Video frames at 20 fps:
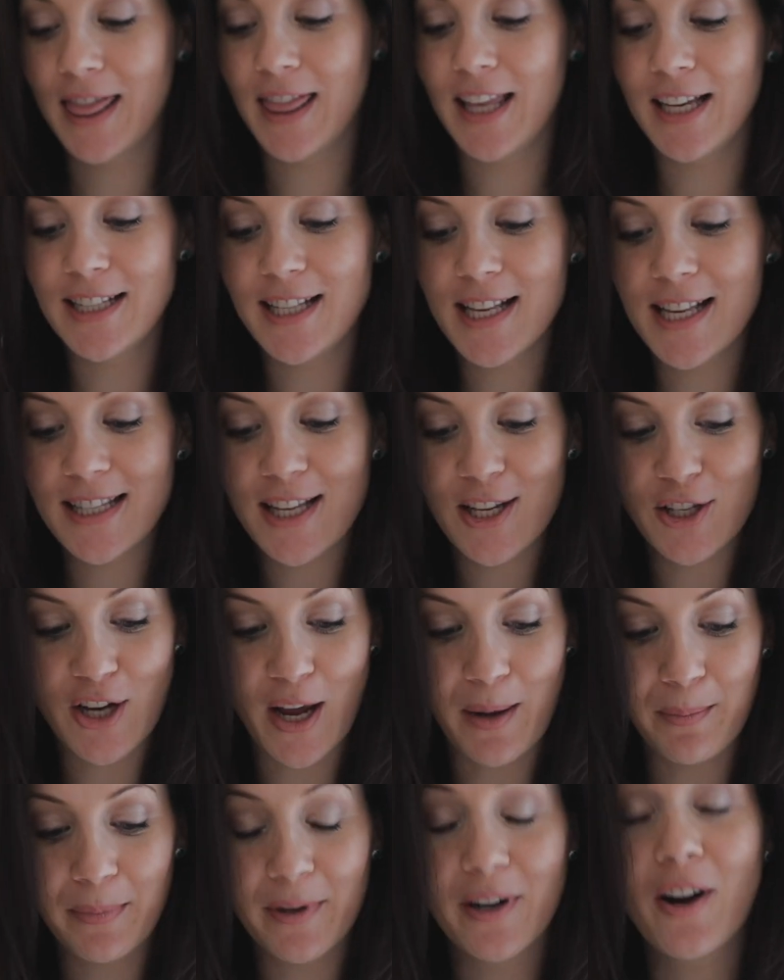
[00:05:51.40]
This is the
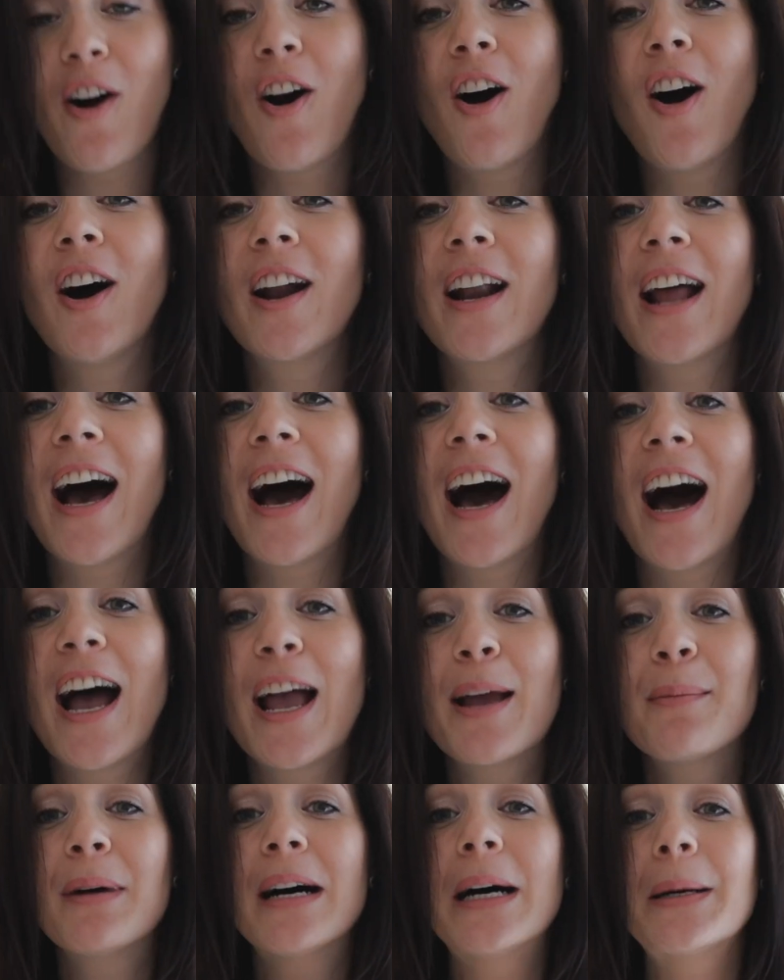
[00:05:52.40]
jumper on.
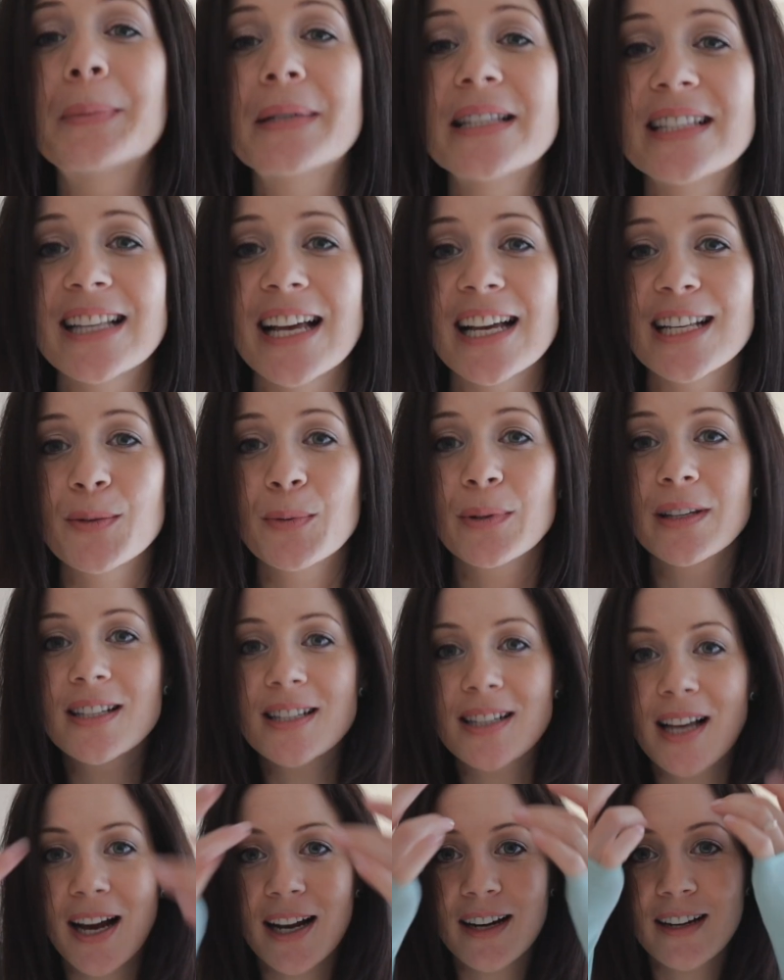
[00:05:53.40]
I'm obsessed with
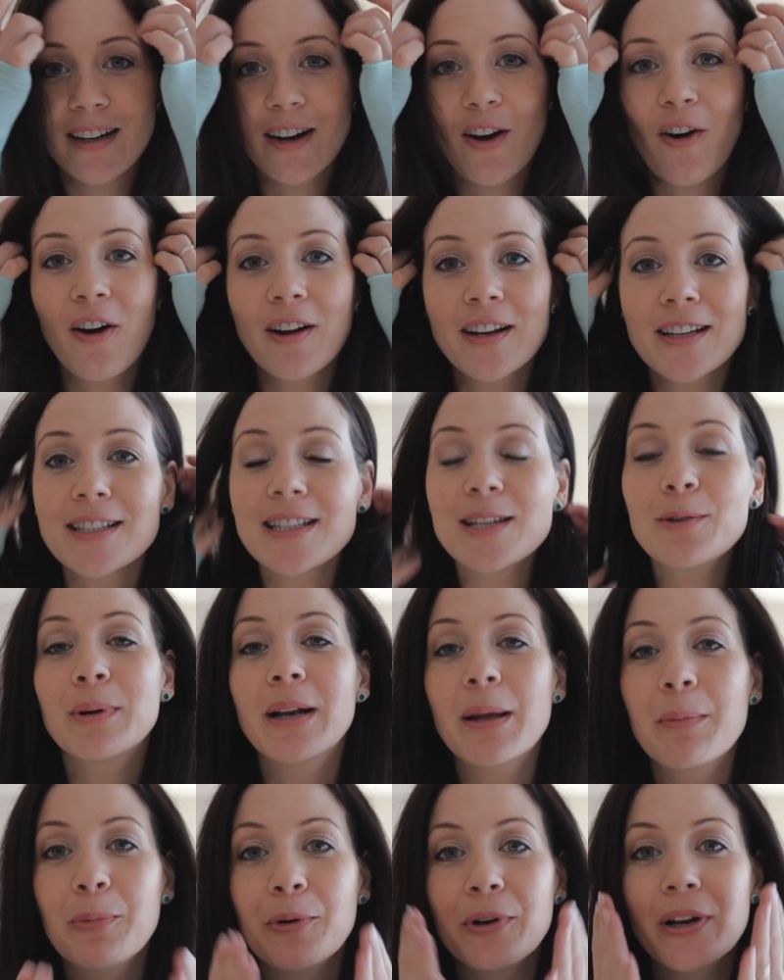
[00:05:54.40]
this color. Honestly, when
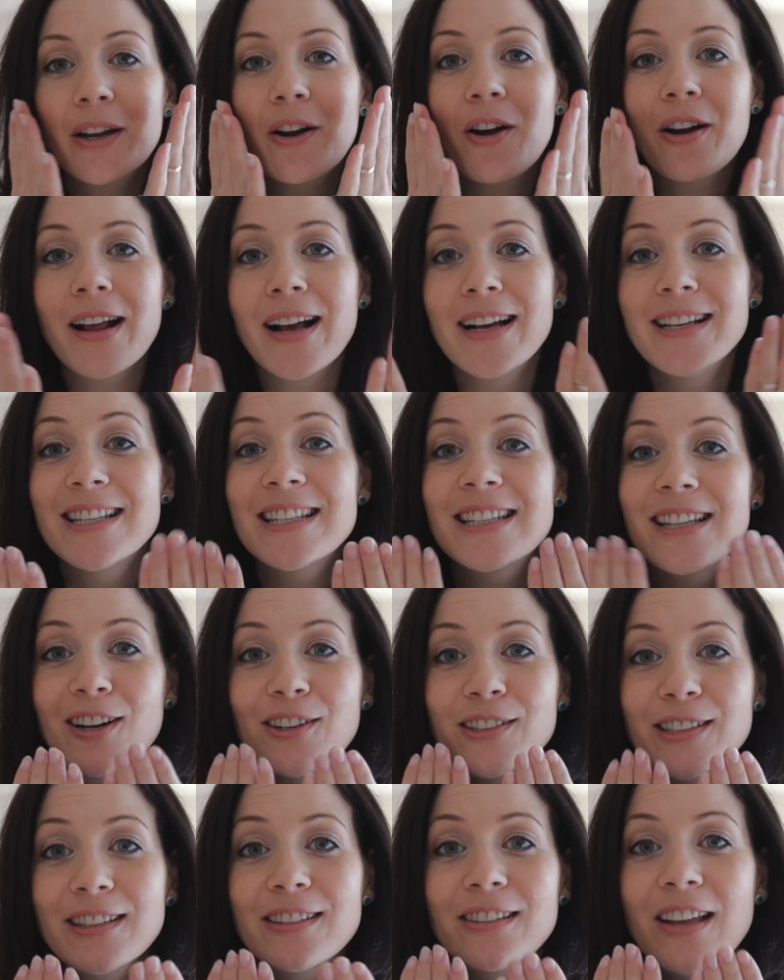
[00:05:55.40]
I put it on, I
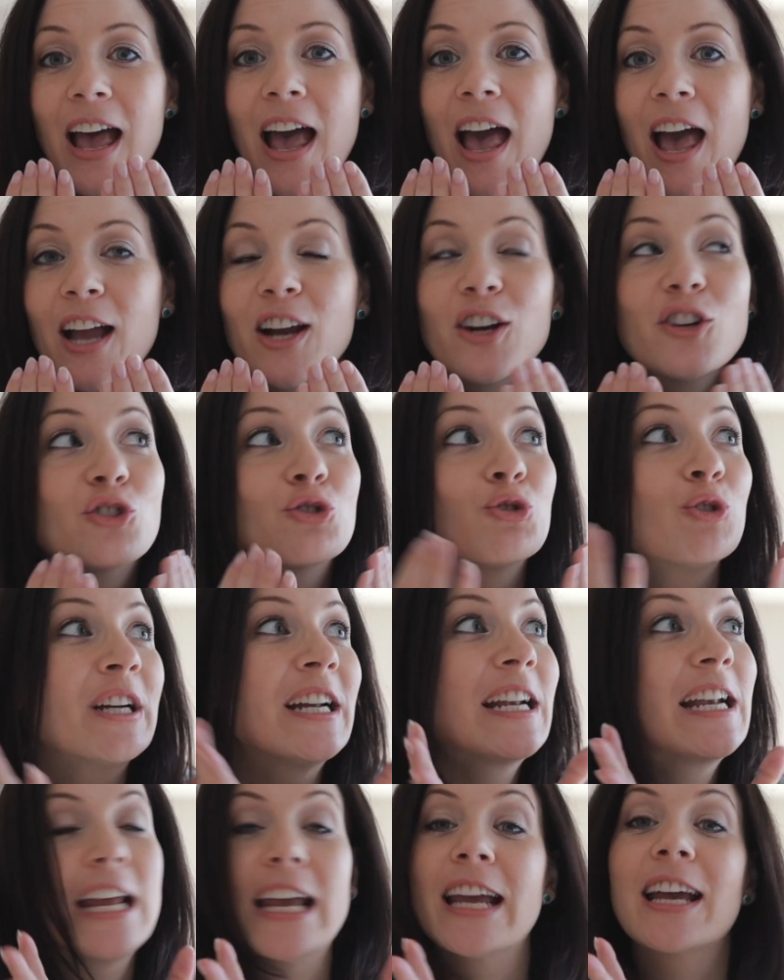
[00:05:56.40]
started
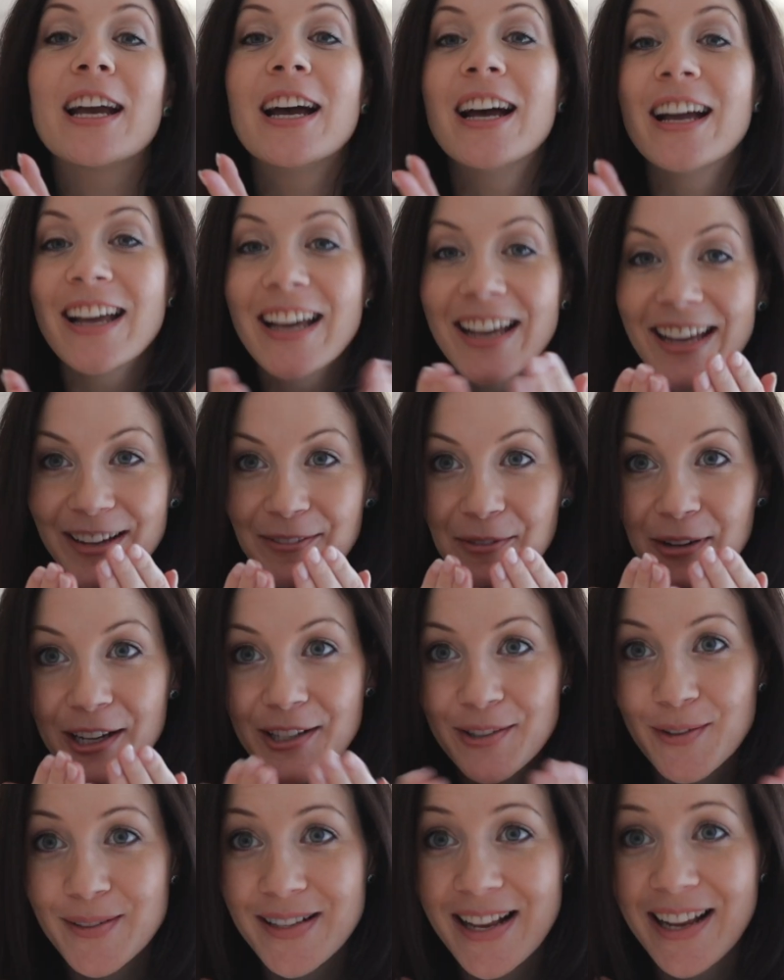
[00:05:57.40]
grinning
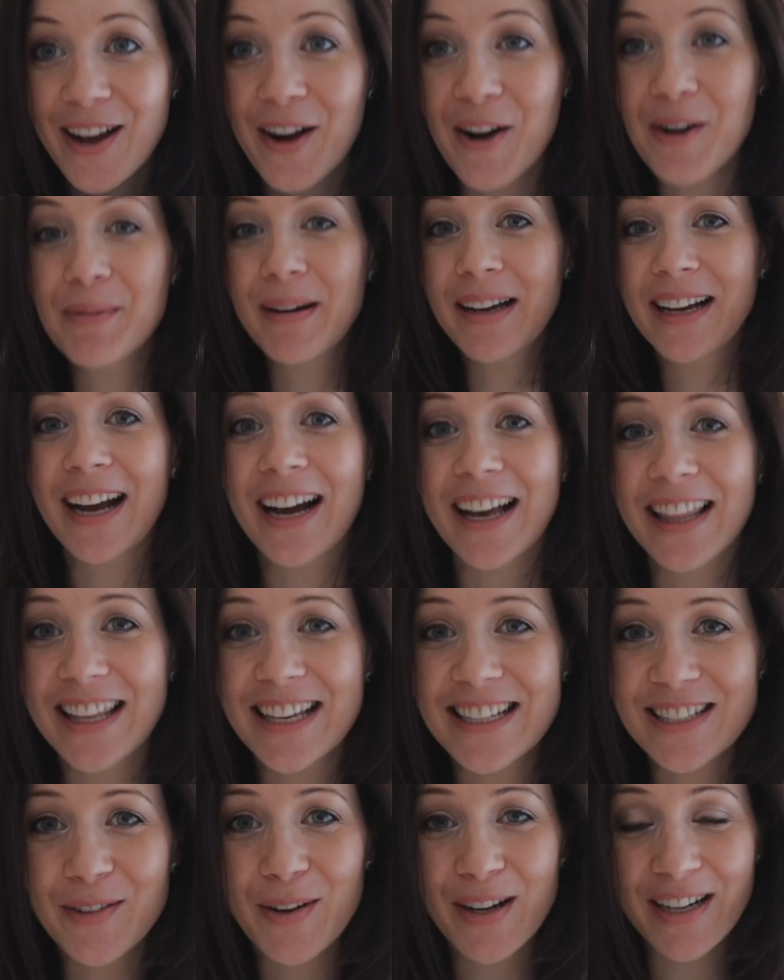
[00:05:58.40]
because I was like, oh my god,
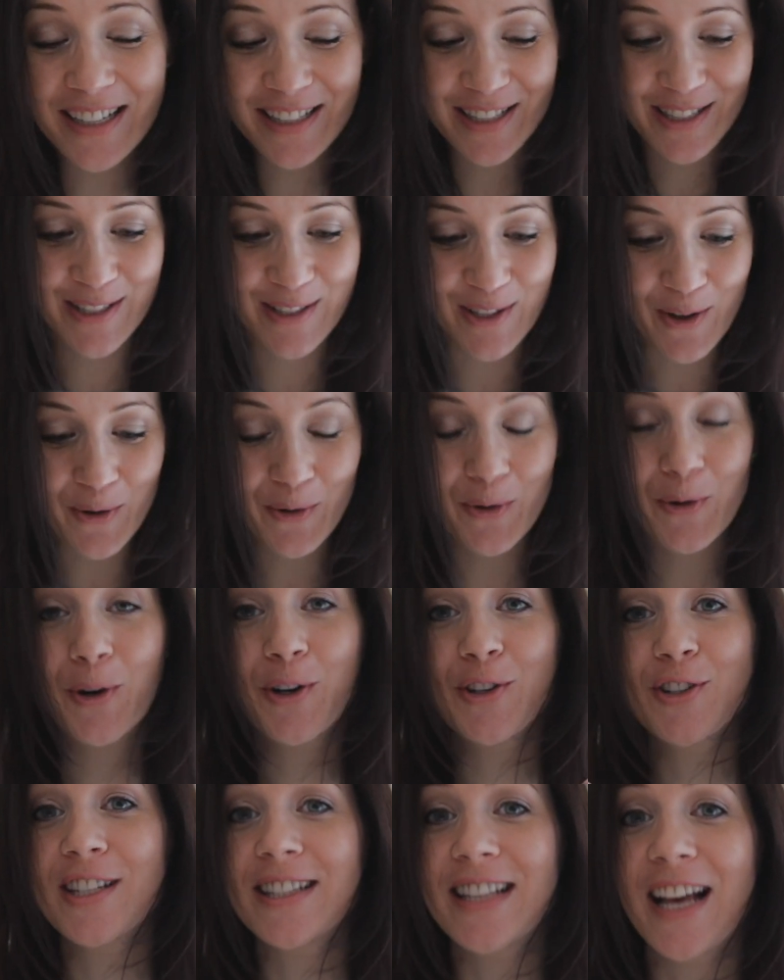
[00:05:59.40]
this one is so
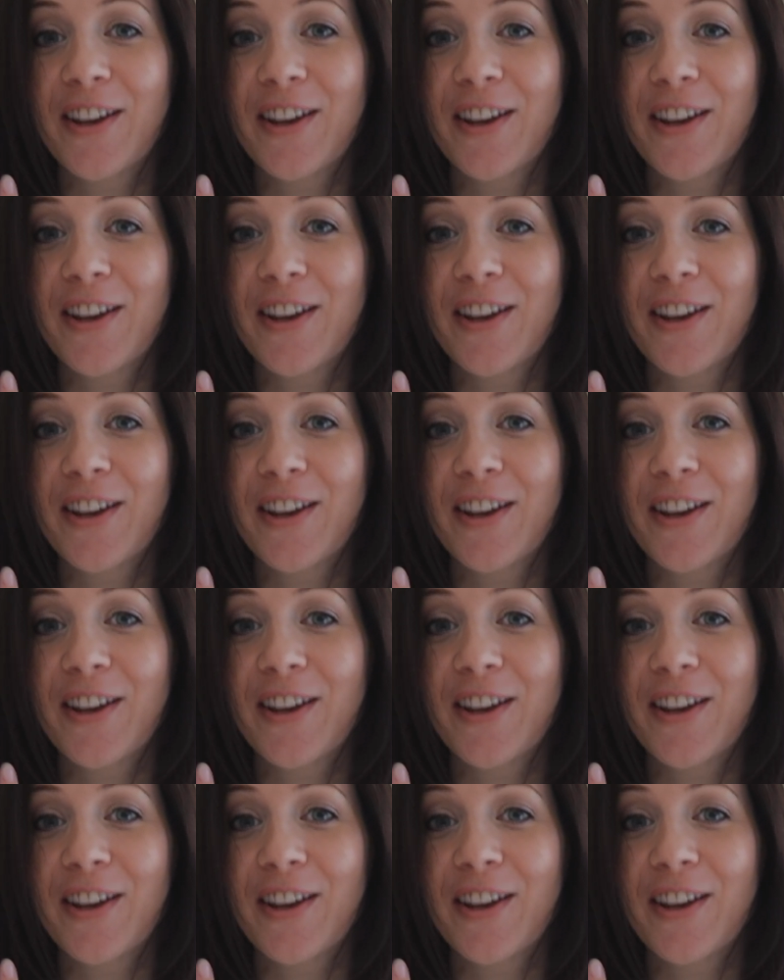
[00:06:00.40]
gorgeous.